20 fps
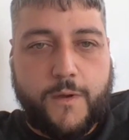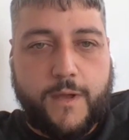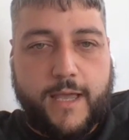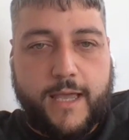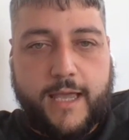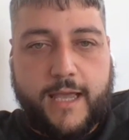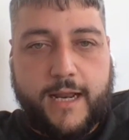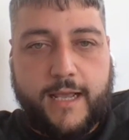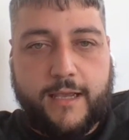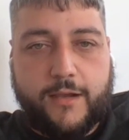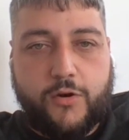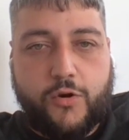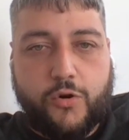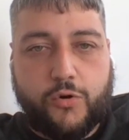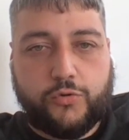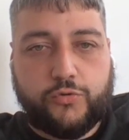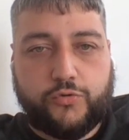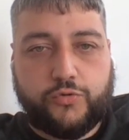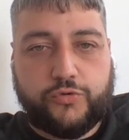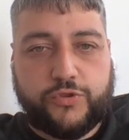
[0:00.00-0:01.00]
and I
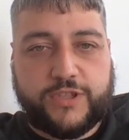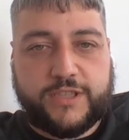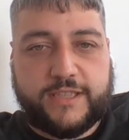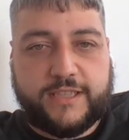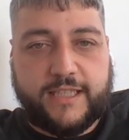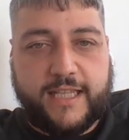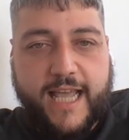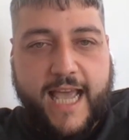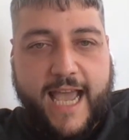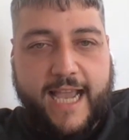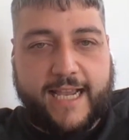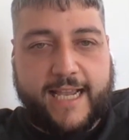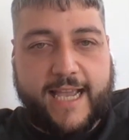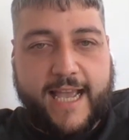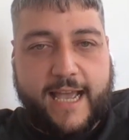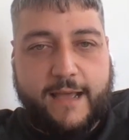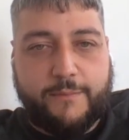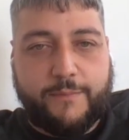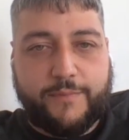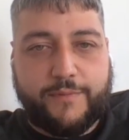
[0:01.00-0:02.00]
go to Slack
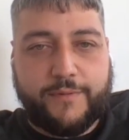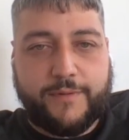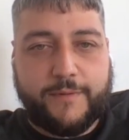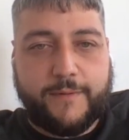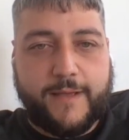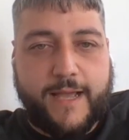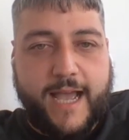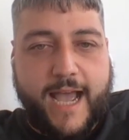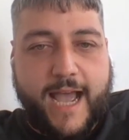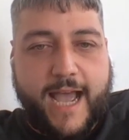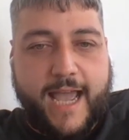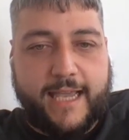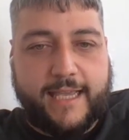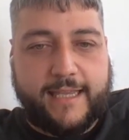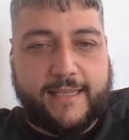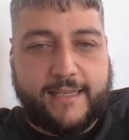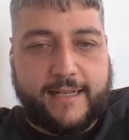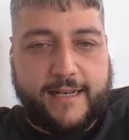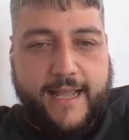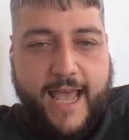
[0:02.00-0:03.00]
app, I
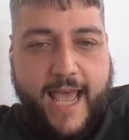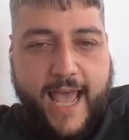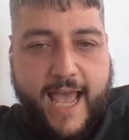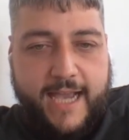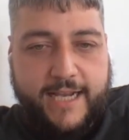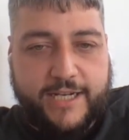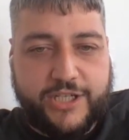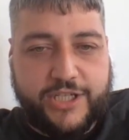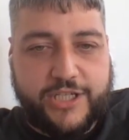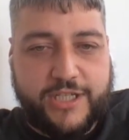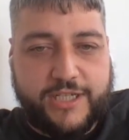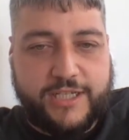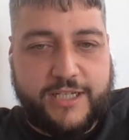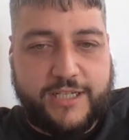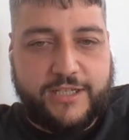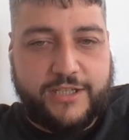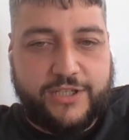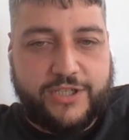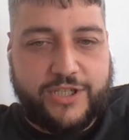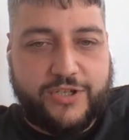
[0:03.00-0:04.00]
can
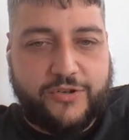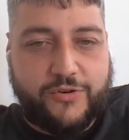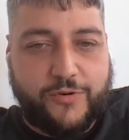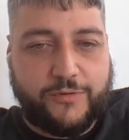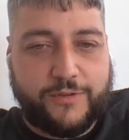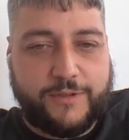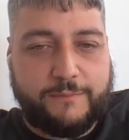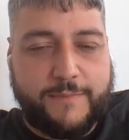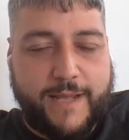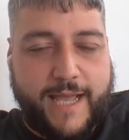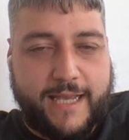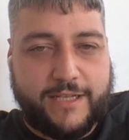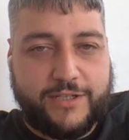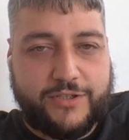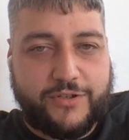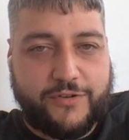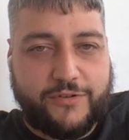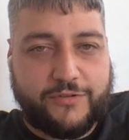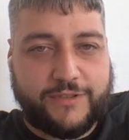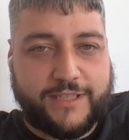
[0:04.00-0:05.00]
actually show the
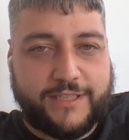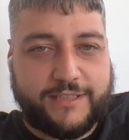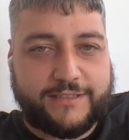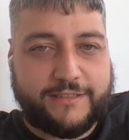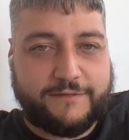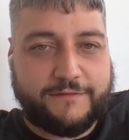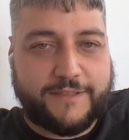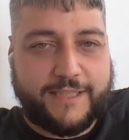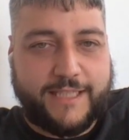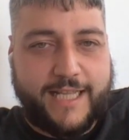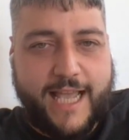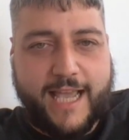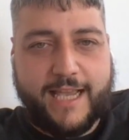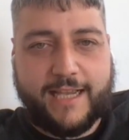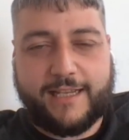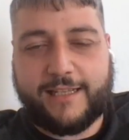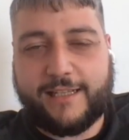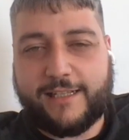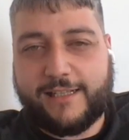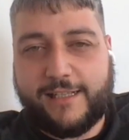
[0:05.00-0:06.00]
package contents of
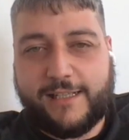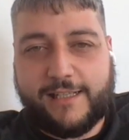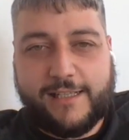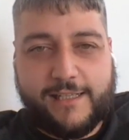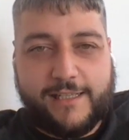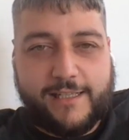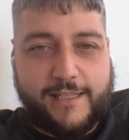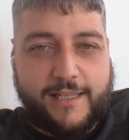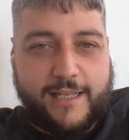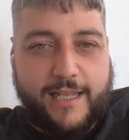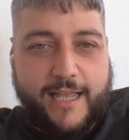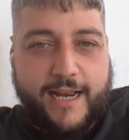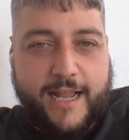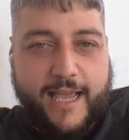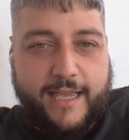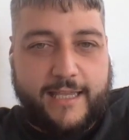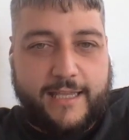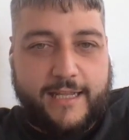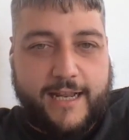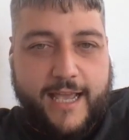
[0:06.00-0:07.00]
Slack, and
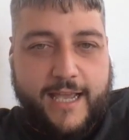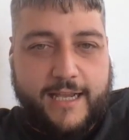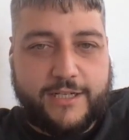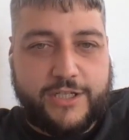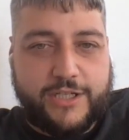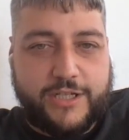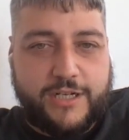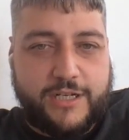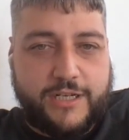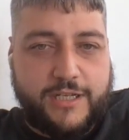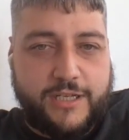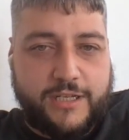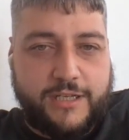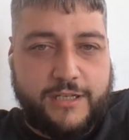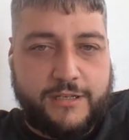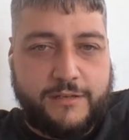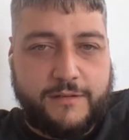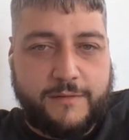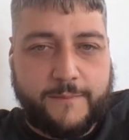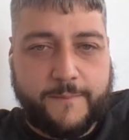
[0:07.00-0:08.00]
I can
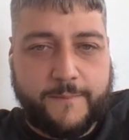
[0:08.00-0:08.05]
actually